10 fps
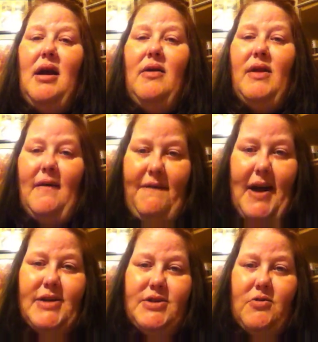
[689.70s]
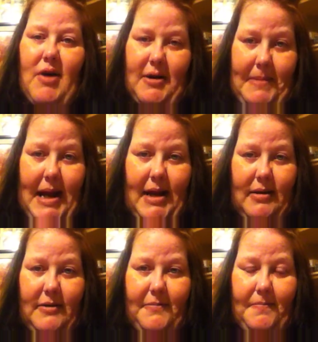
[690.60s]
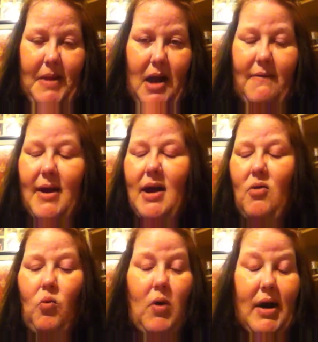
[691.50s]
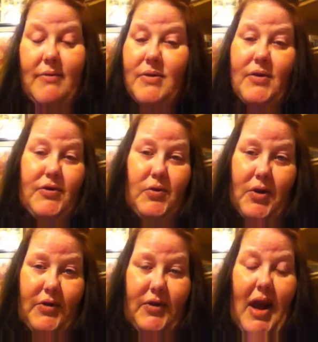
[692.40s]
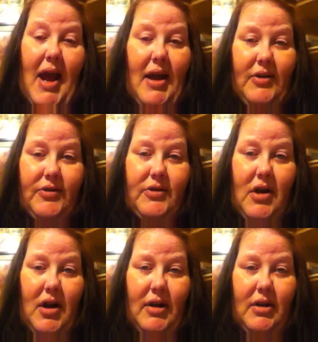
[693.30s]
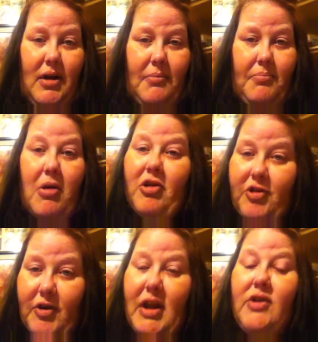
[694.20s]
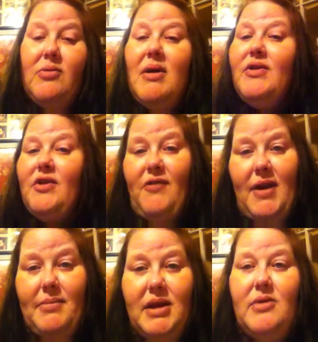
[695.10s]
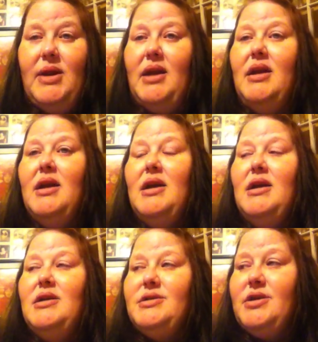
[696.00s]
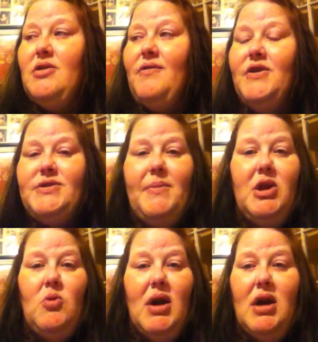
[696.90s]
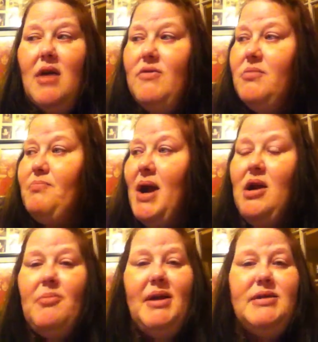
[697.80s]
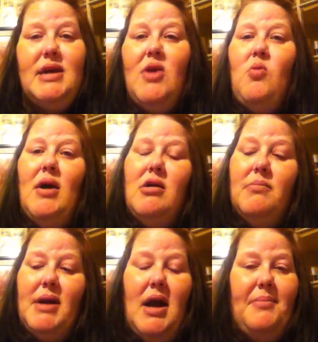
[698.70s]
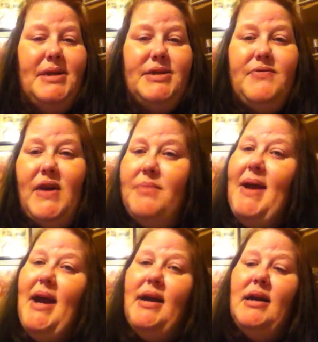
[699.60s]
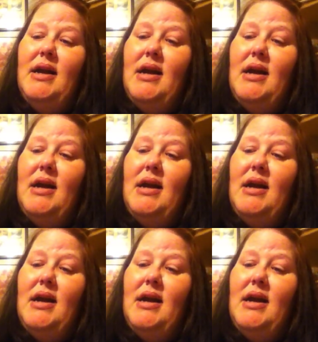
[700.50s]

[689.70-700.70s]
the effects chronic pain of whatever the source has on a person as well as the family unit. So if there's something you want covered, by all means, I welcome comments, feedback,